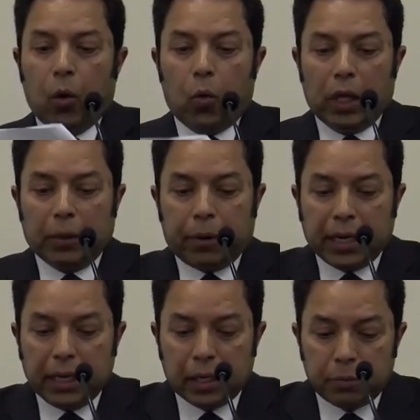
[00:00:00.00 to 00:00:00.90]
While the
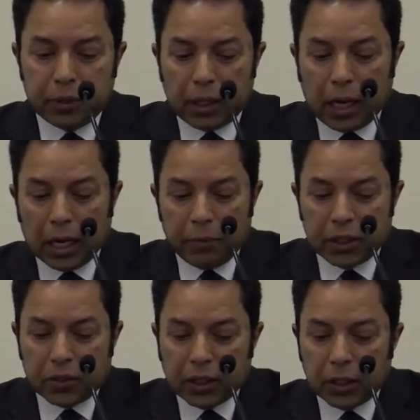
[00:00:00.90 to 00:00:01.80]
Biden
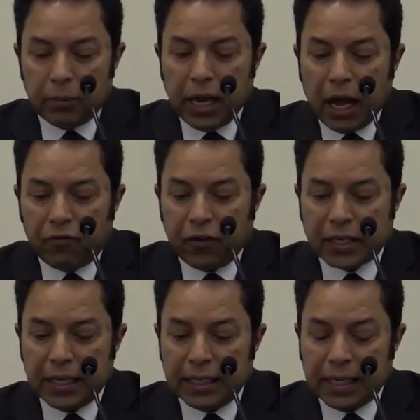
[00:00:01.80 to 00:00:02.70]
administration may have
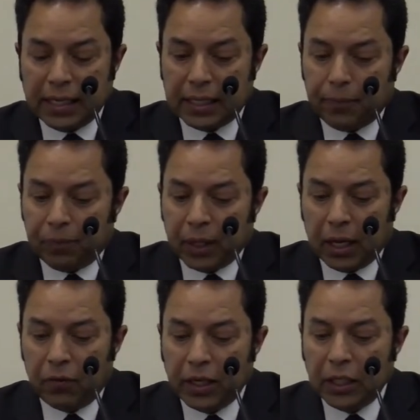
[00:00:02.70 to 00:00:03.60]
facilitated
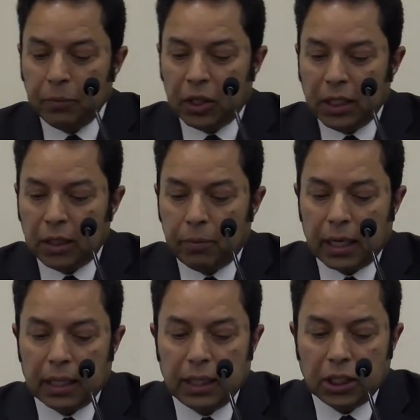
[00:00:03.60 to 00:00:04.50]
a regime change in
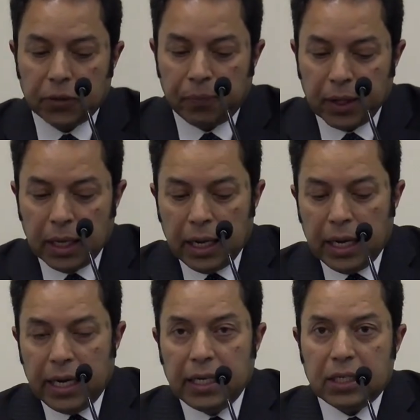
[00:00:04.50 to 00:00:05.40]
Bangladesh,
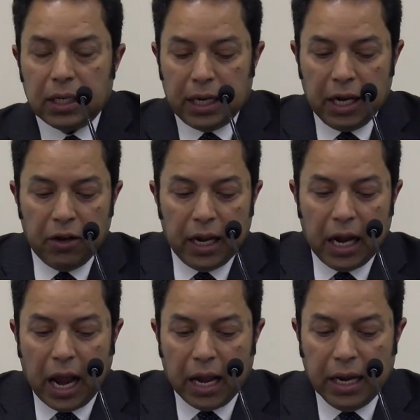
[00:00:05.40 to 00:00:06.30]
it
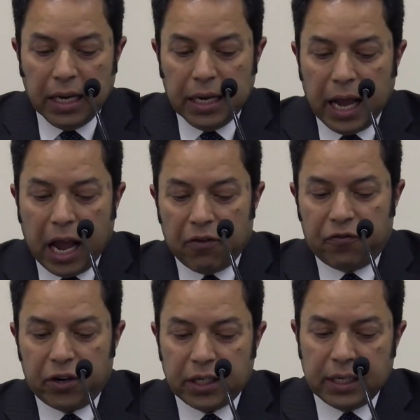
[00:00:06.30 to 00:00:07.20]

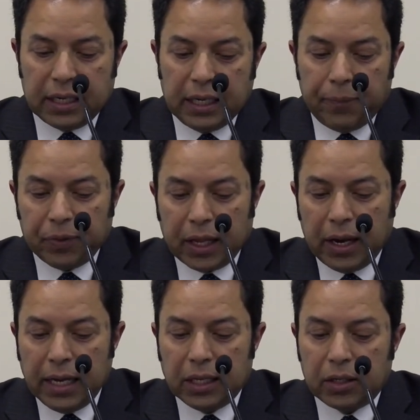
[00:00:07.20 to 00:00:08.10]
inadvertently
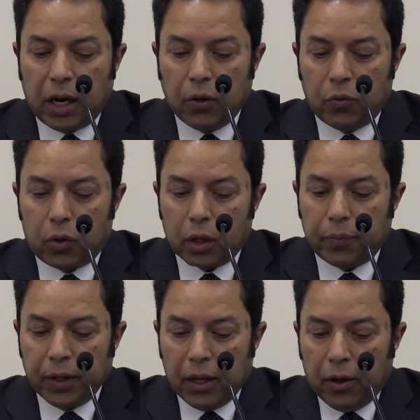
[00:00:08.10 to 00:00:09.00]
laid the groundwork
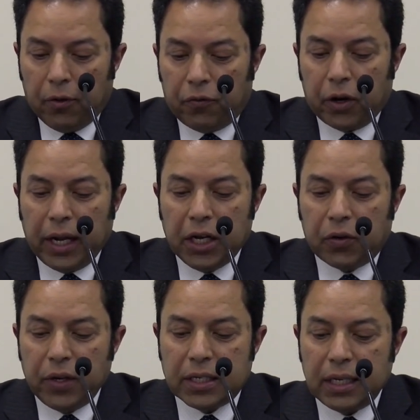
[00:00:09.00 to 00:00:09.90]
for
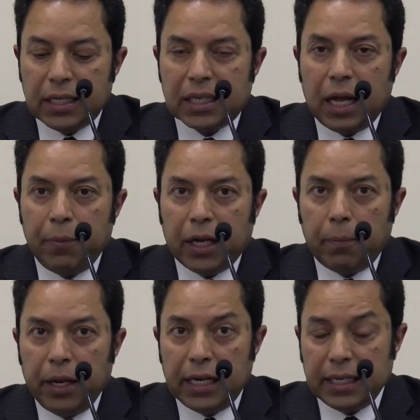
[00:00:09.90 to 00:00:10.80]
increased Islamic
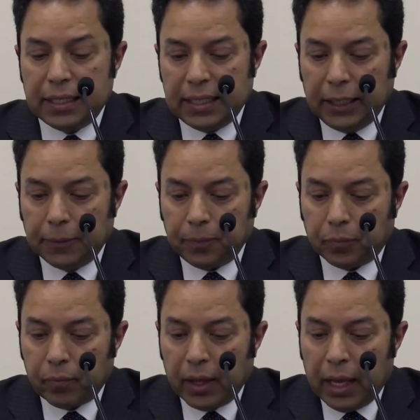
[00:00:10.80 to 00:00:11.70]
militancy
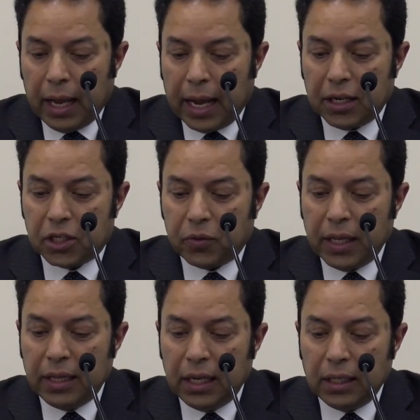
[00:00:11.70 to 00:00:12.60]
and
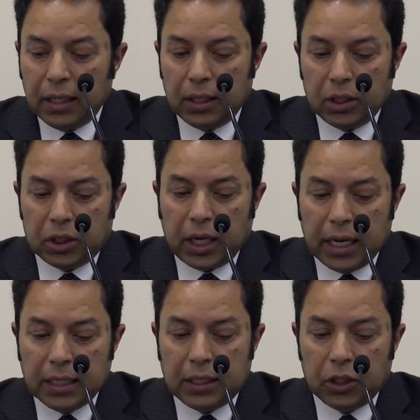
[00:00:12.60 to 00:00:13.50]
strengthened
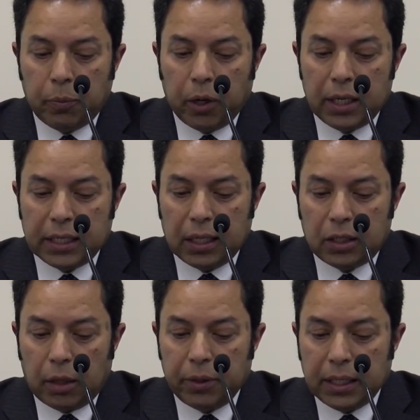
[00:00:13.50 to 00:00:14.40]
Chinese geopolitical
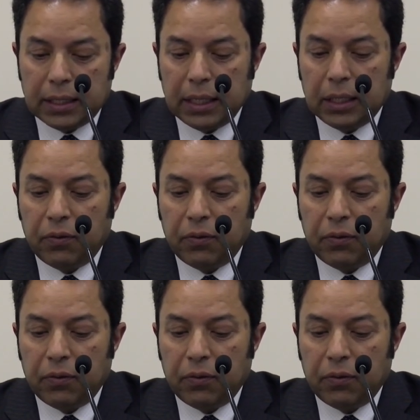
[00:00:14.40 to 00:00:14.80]
dominance in the